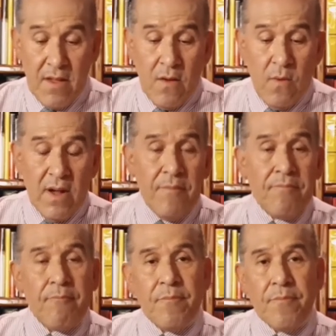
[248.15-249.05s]
Well,
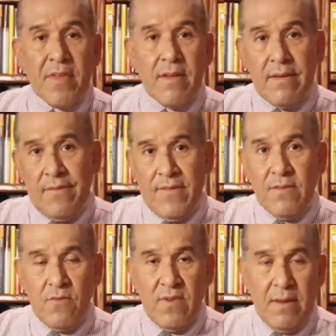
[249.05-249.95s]

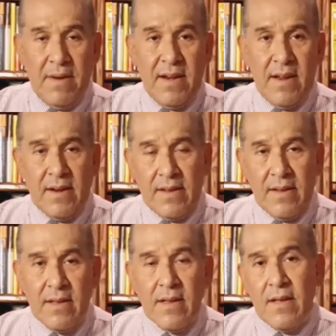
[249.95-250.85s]
immediately,